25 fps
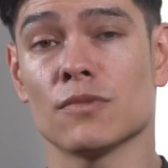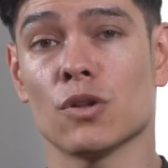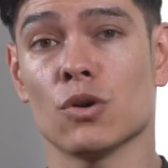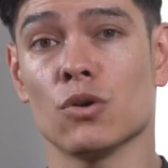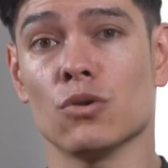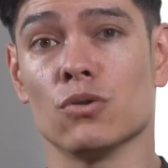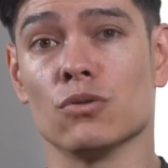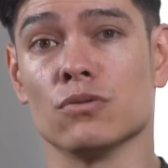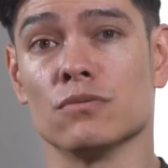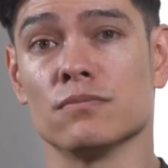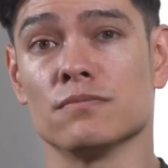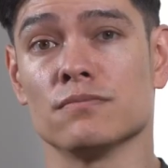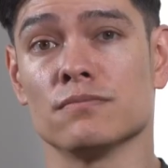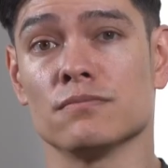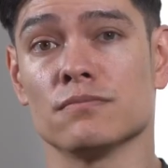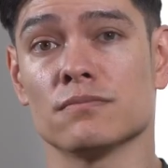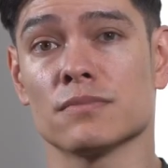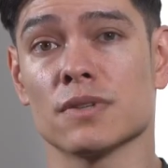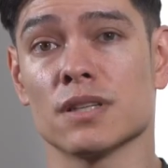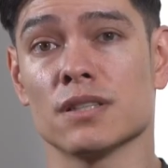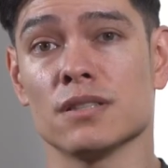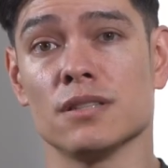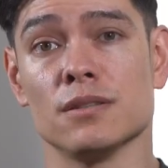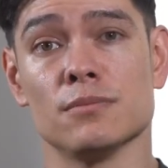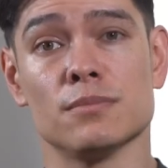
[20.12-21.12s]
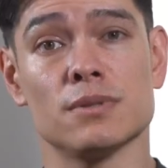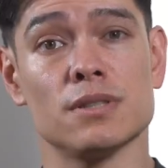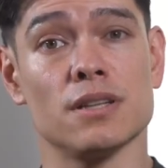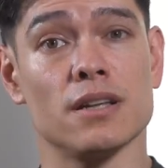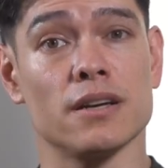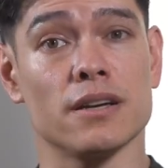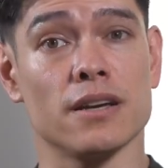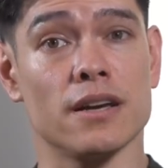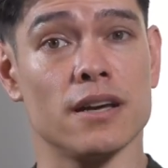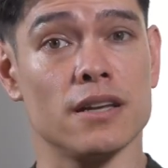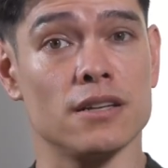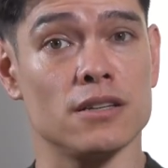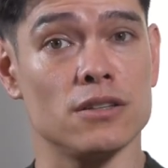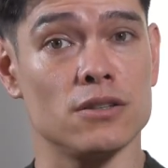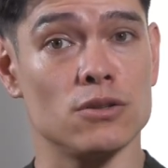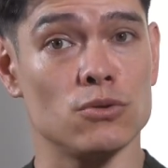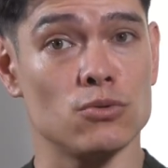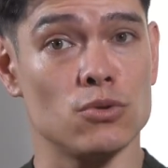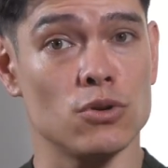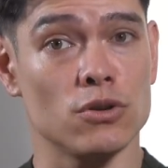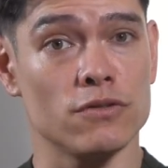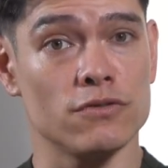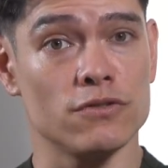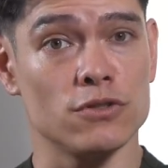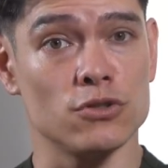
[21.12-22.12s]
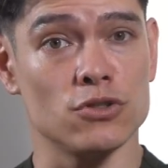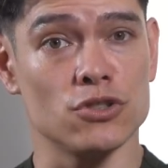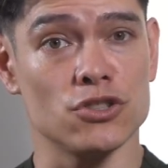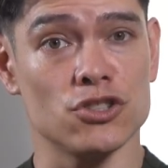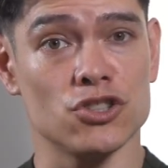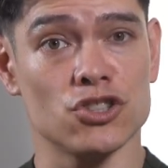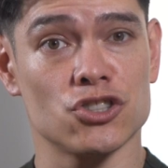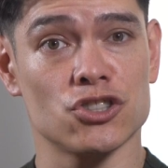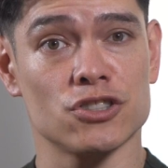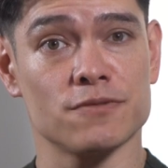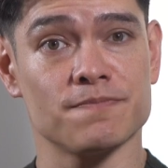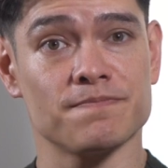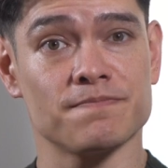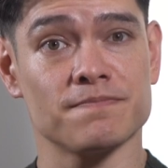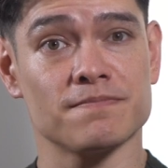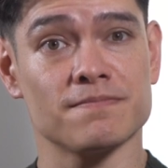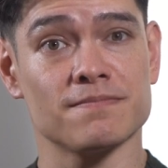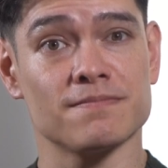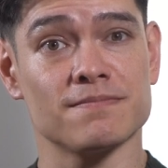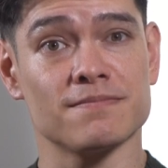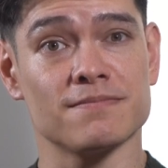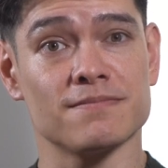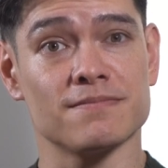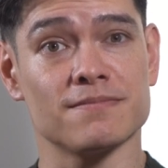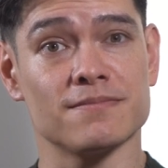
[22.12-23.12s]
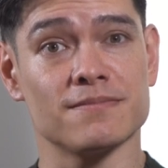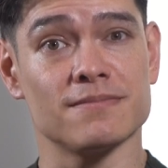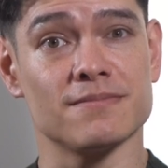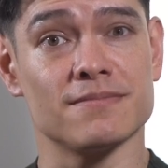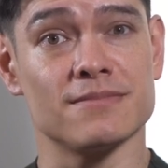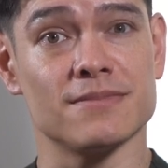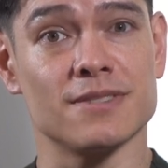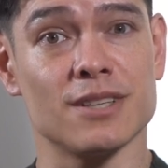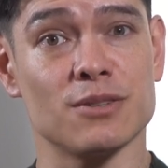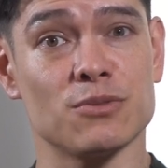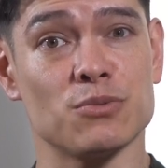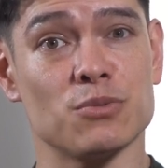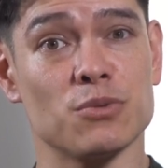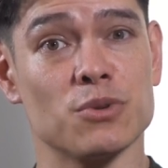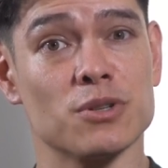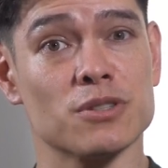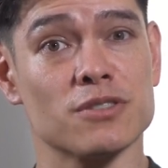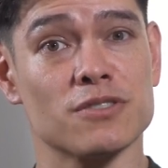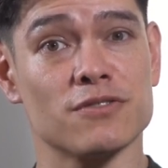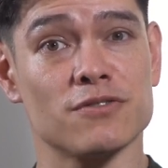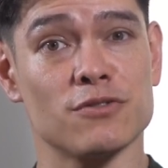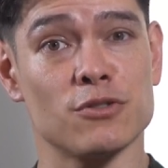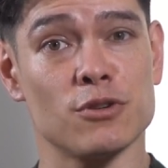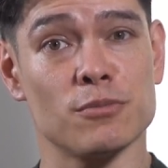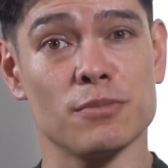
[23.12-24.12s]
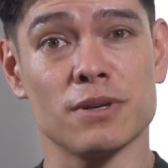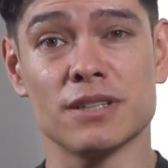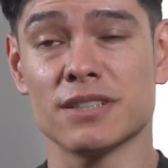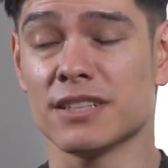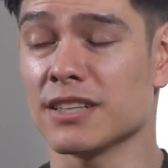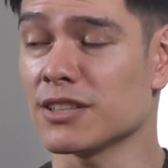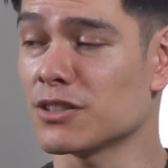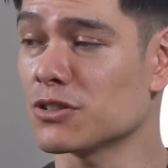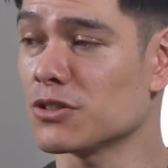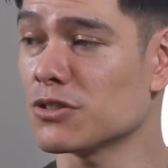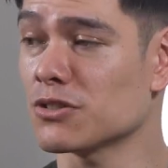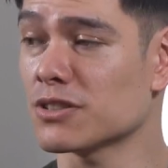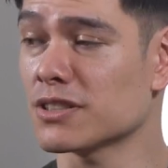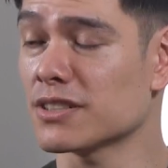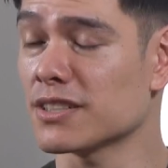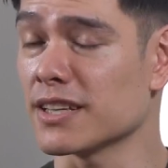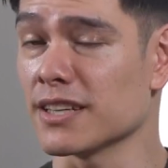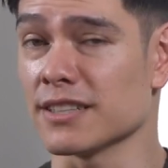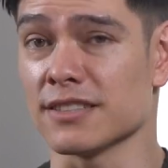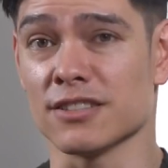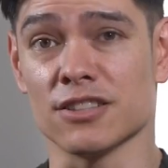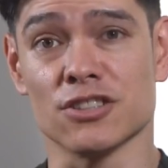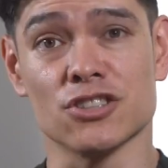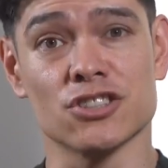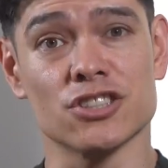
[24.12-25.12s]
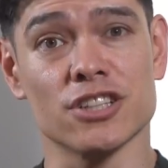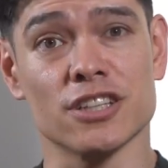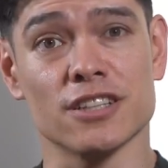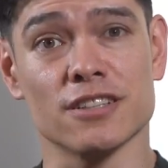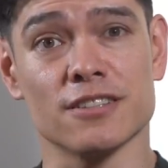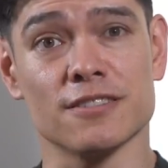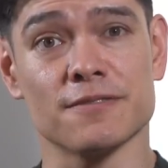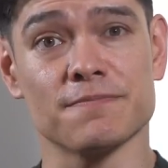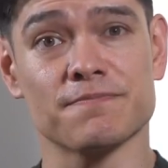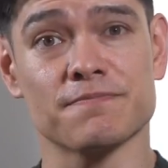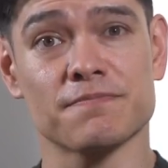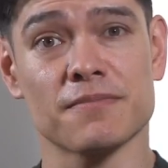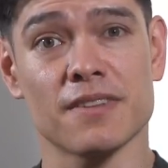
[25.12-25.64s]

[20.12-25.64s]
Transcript: Oh, seems like I added the wrong footage. That was for my TikTok dancing channel.